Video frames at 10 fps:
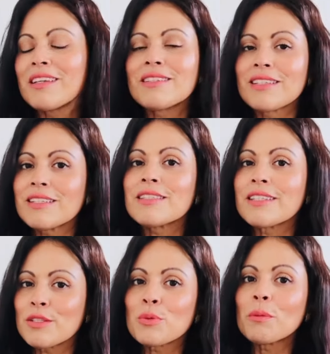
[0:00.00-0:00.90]
because
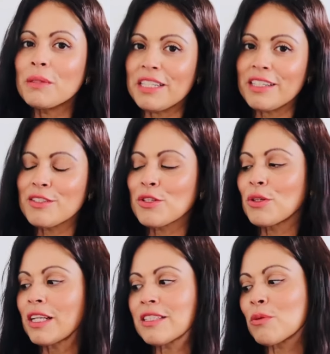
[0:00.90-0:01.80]
this will bleed.
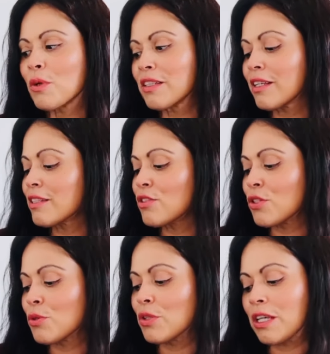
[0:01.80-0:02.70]
So that's the one thing
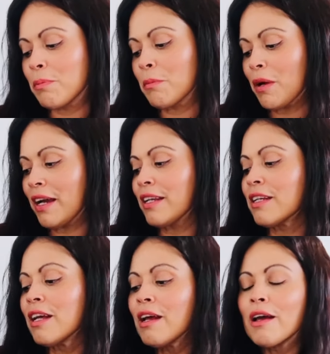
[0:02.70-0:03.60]
to keep in
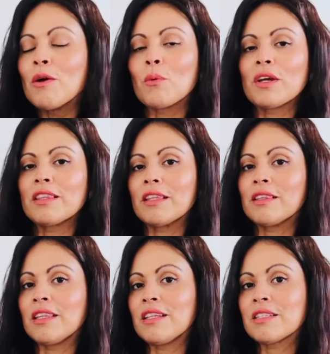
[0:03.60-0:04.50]
mind
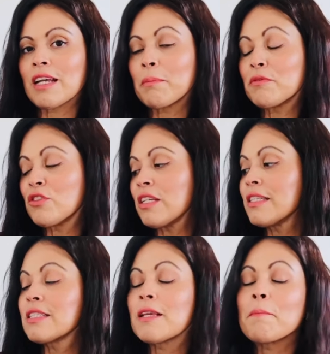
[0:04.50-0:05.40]
with these type of
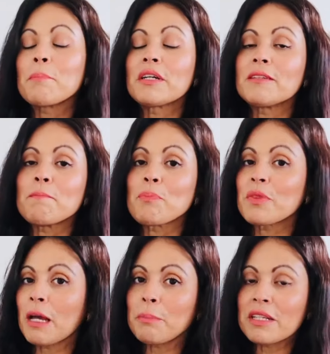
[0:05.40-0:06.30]
jeans. But
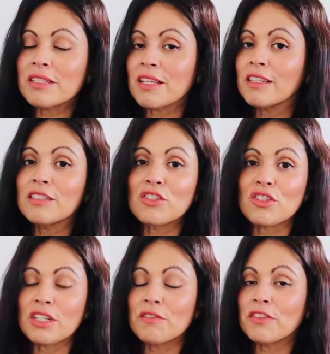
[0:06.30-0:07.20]
that being said, the
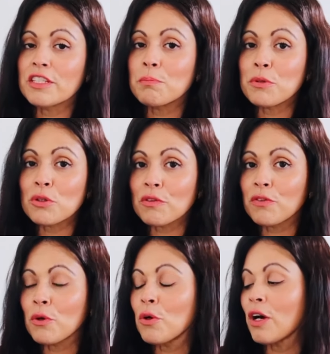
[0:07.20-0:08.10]
jean fits
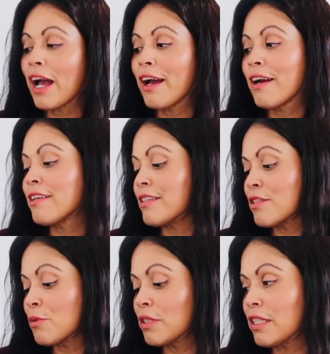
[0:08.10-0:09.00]
beautiful and
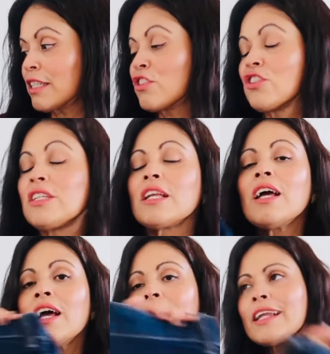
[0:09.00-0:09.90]
it's a really nice jean.
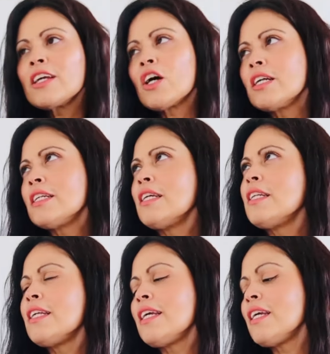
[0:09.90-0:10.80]
And I got it
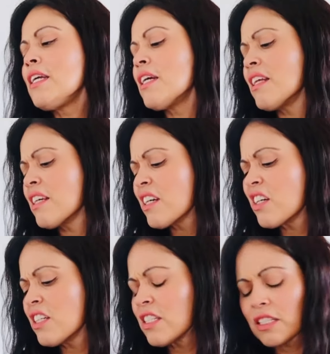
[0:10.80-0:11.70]
in a, I think I
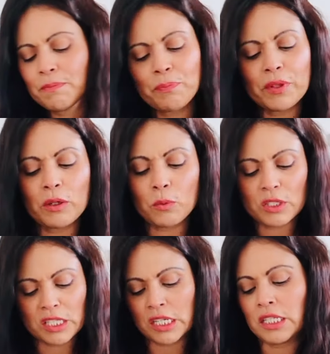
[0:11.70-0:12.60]
got it in a,
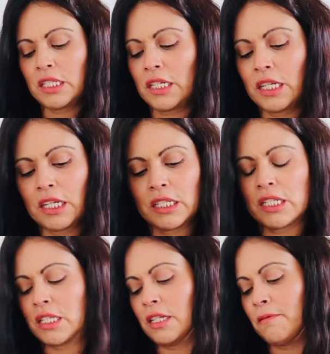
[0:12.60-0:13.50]
what size did I get
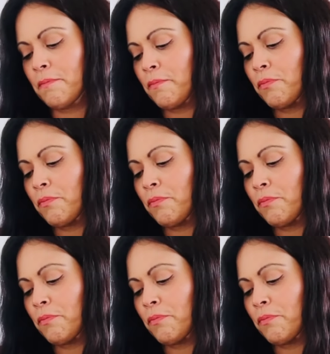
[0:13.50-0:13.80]
this in?